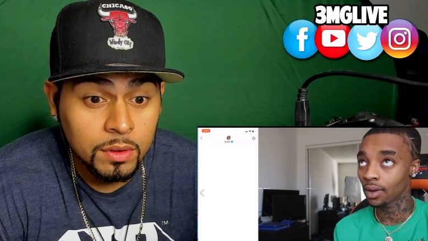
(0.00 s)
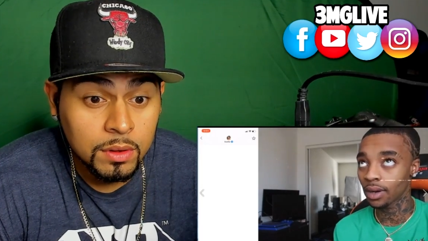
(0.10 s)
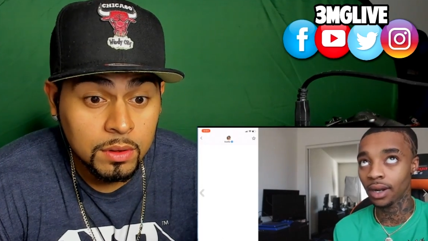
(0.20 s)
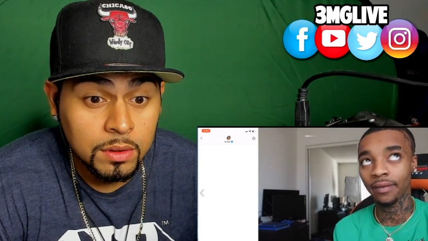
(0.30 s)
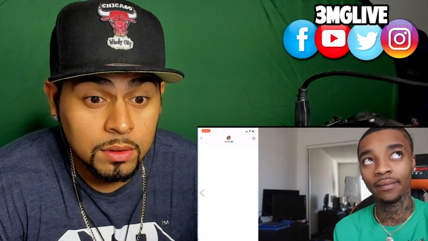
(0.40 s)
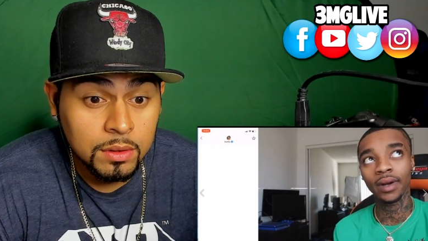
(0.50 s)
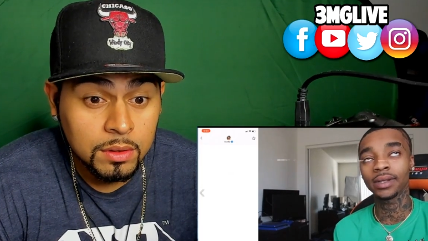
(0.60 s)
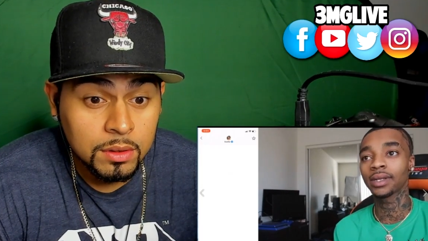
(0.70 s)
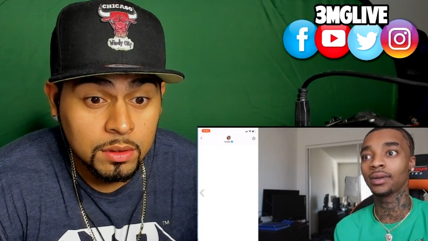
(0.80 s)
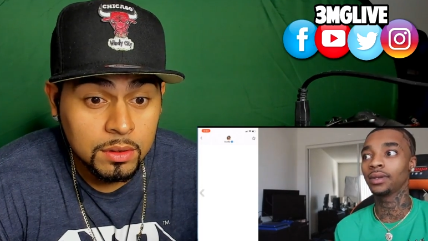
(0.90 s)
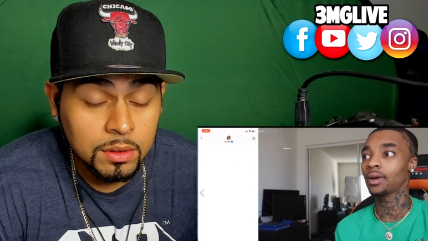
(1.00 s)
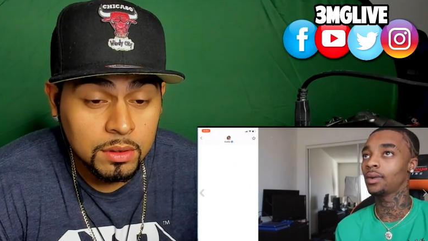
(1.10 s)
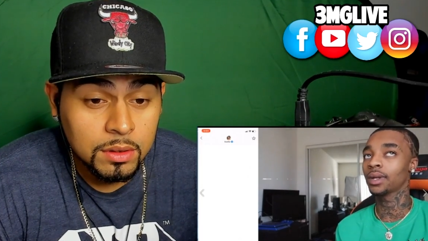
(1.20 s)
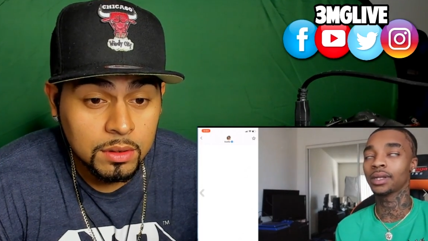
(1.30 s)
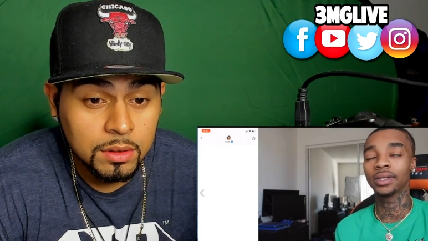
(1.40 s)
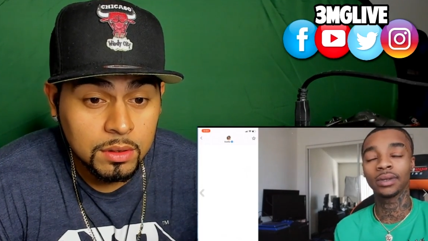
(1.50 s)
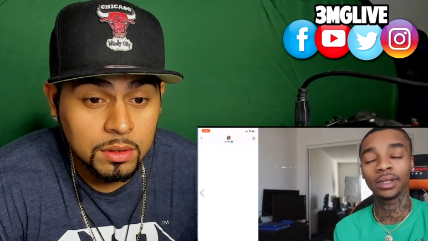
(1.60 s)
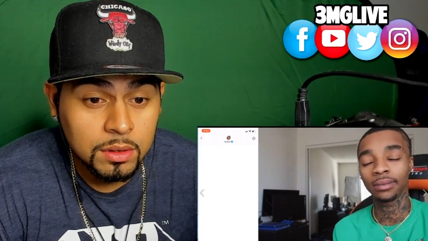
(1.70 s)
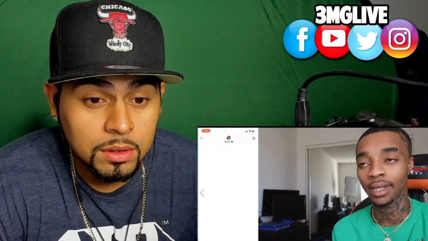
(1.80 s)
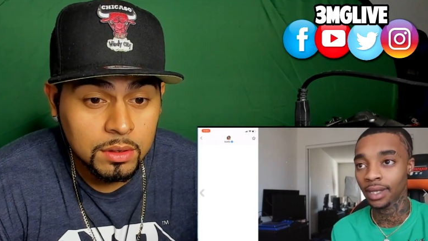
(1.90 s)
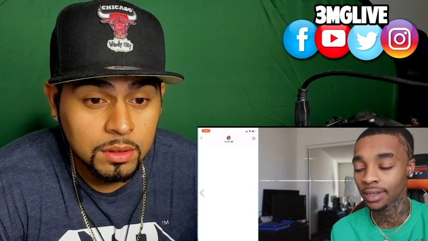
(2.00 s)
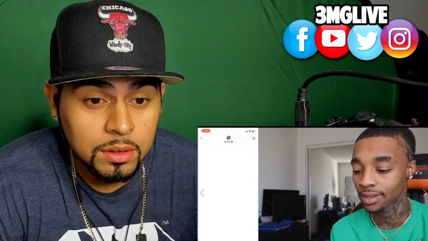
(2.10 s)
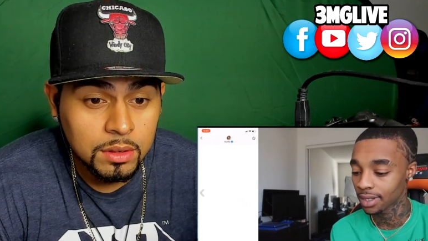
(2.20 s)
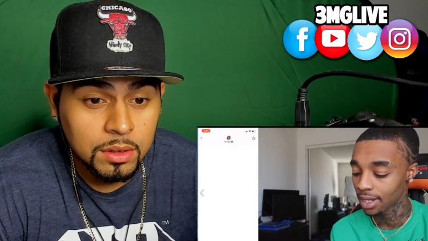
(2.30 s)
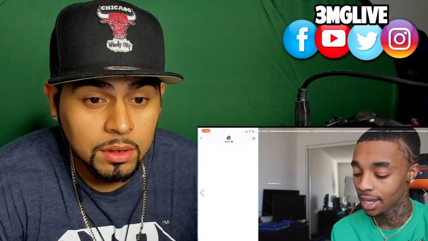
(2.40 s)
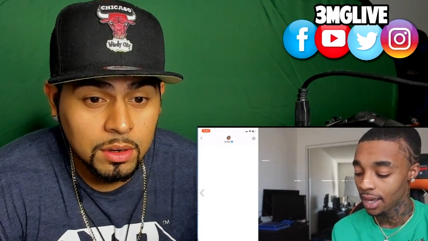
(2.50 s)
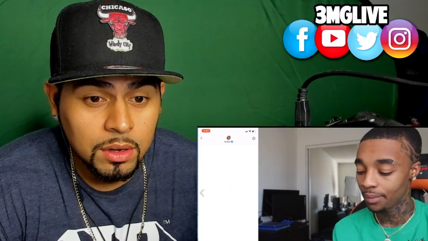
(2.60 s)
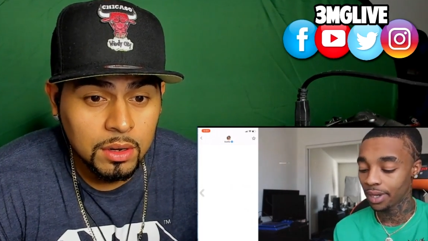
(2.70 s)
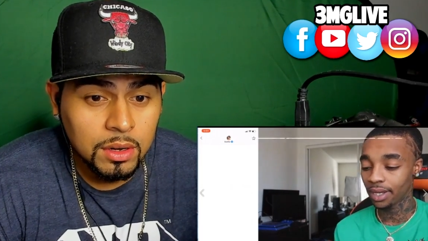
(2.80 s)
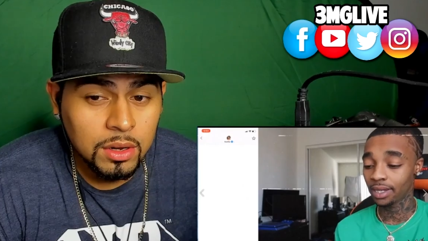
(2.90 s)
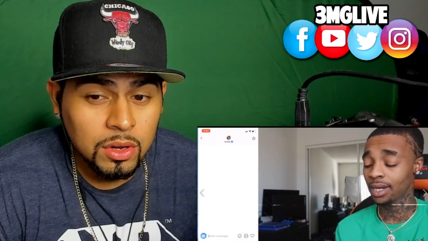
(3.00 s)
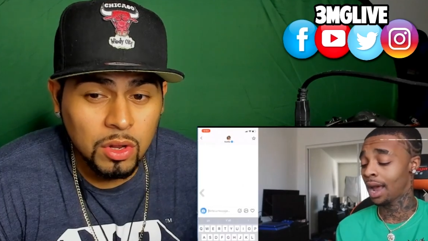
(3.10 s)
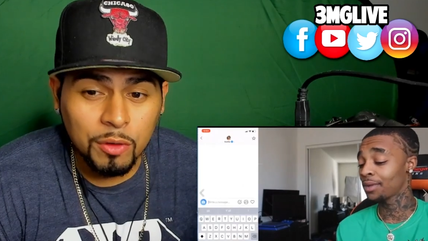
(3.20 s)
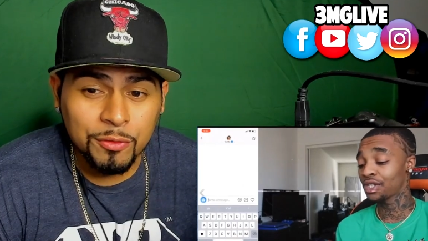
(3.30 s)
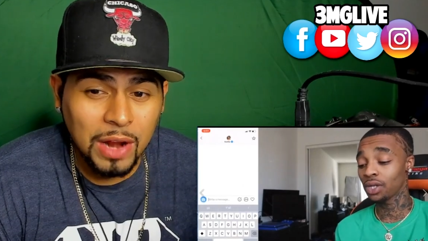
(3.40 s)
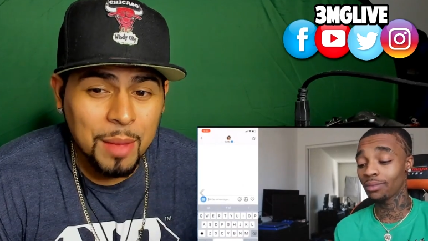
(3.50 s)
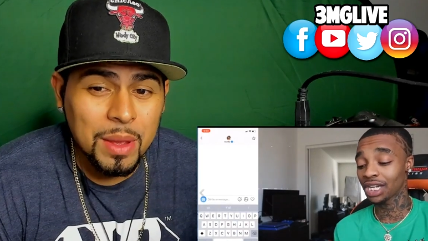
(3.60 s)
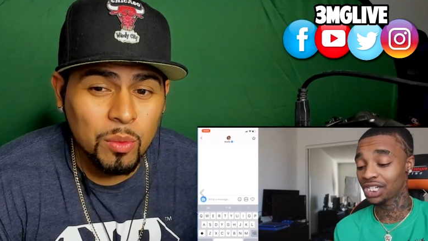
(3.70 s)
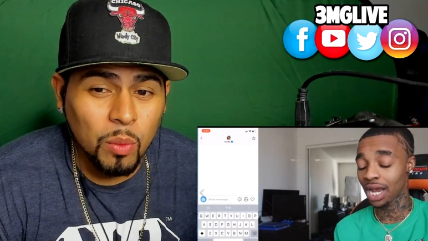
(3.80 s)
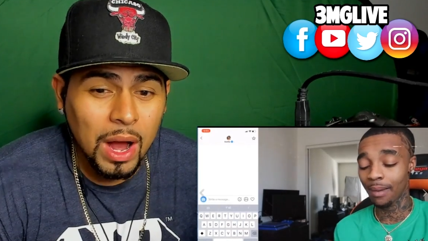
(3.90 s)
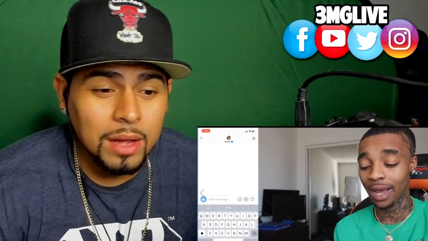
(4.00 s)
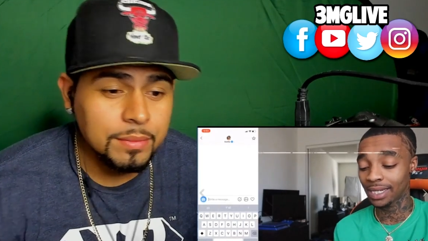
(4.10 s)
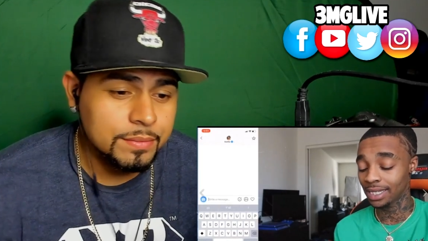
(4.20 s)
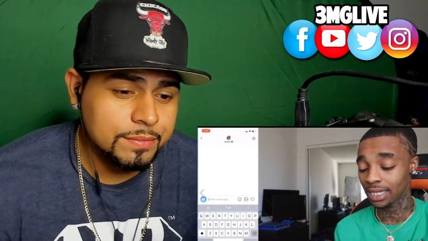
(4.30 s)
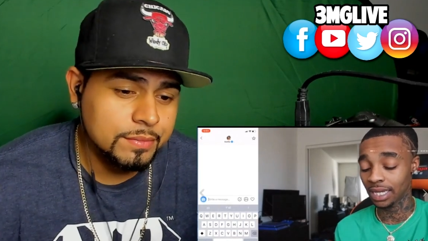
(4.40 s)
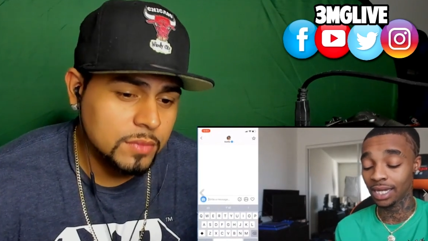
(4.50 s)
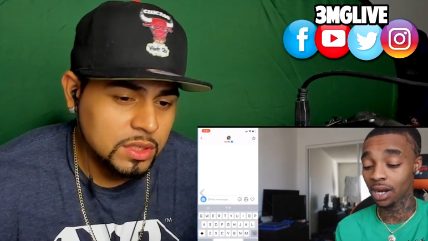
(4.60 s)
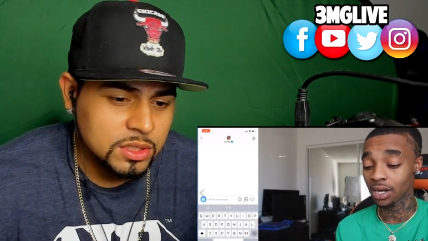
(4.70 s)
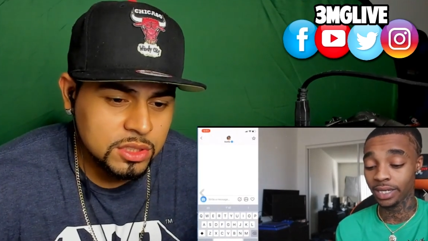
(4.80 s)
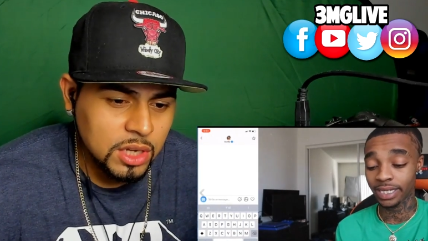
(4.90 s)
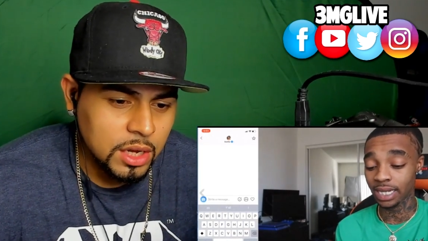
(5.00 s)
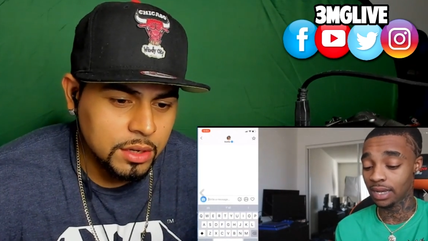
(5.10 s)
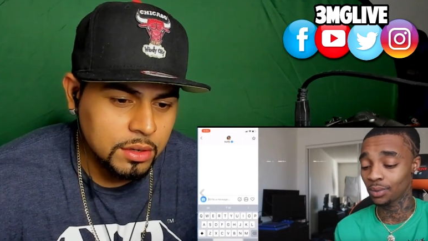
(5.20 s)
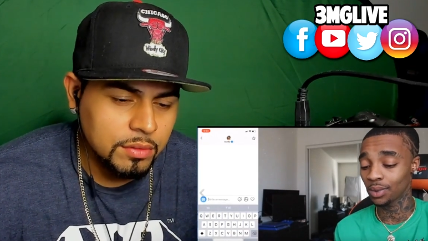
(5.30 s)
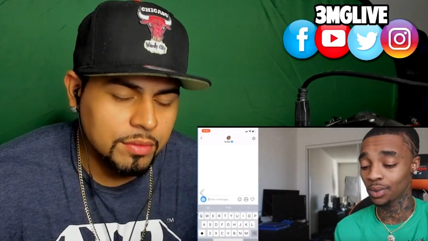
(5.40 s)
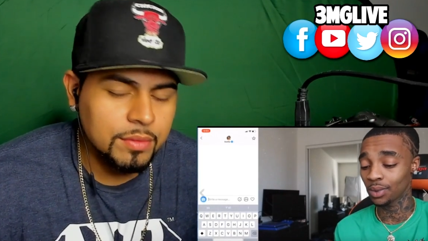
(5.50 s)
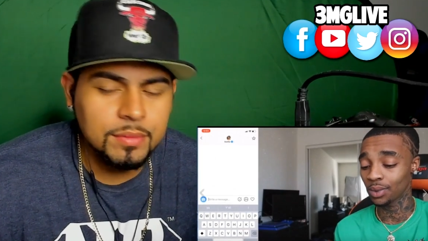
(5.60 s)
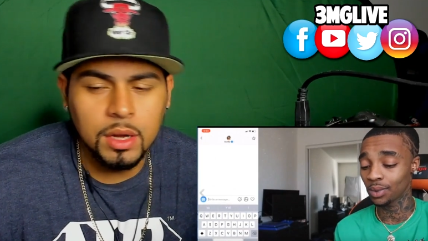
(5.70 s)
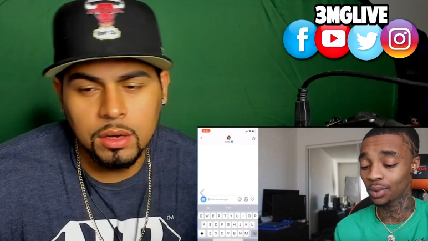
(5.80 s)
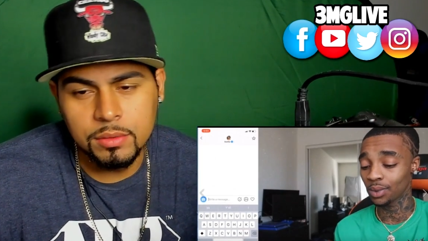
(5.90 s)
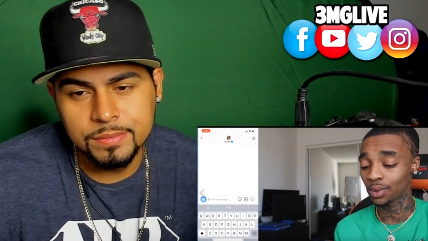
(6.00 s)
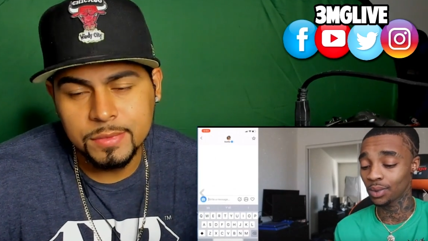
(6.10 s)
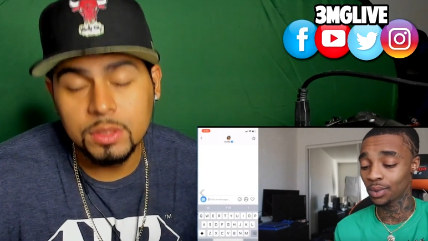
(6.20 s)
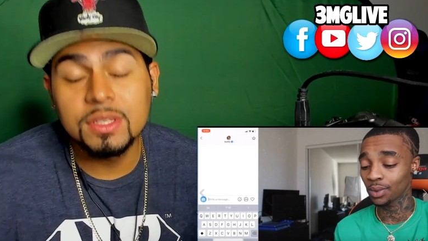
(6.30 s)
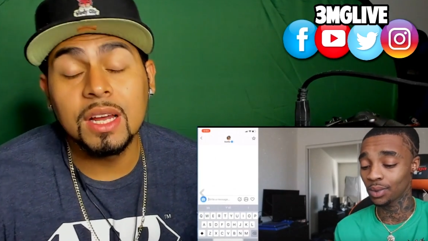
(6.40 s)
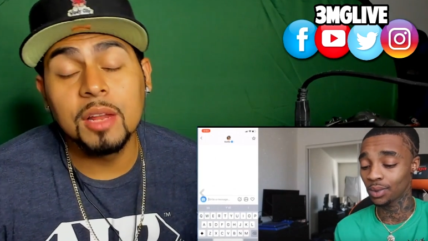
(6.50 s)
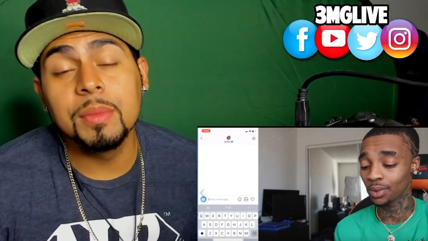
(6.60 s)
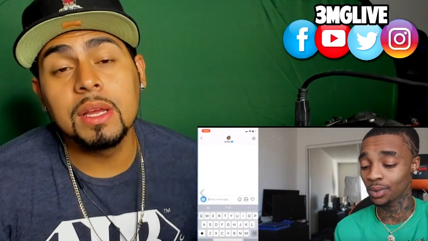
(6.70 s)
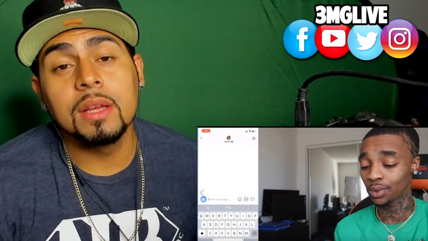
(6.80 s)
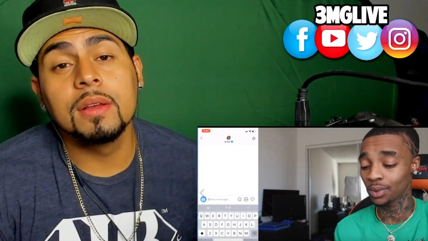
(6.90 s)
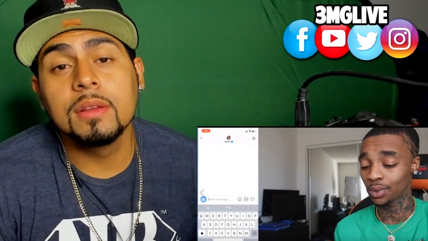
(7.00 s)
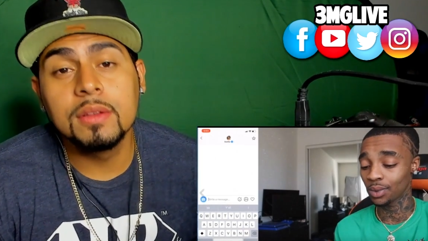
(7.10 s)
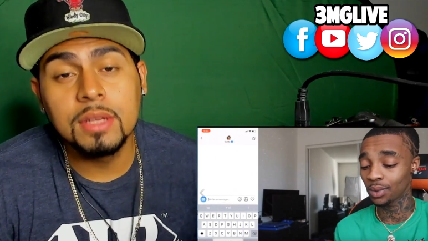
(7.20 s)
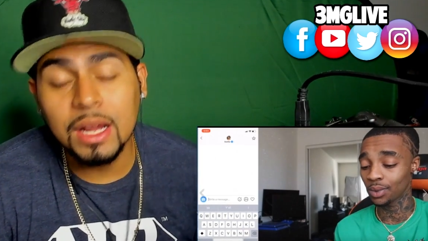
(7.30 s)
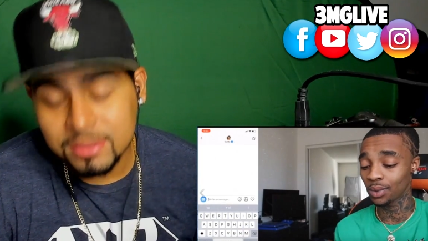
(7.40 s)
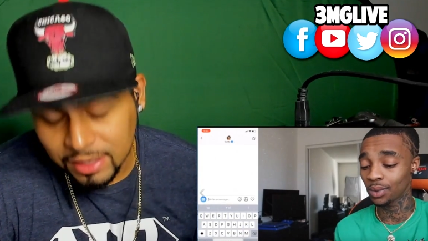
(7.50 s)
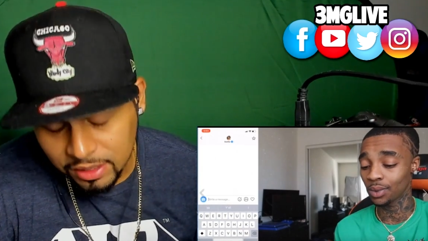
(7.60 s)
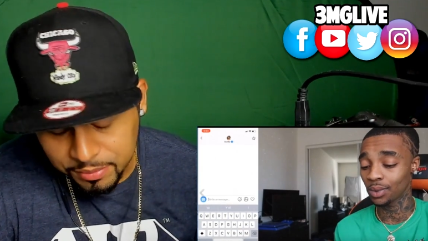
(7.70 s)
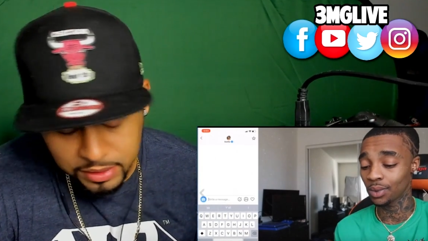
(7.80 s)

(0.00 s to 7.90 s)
Speaker 1: Lord of mercy, you know we can do with them things. But yo, I'm gonna shoot my shot, my DM, and the inner DM.
Speaker 2: Yo, you telling me, y'all telling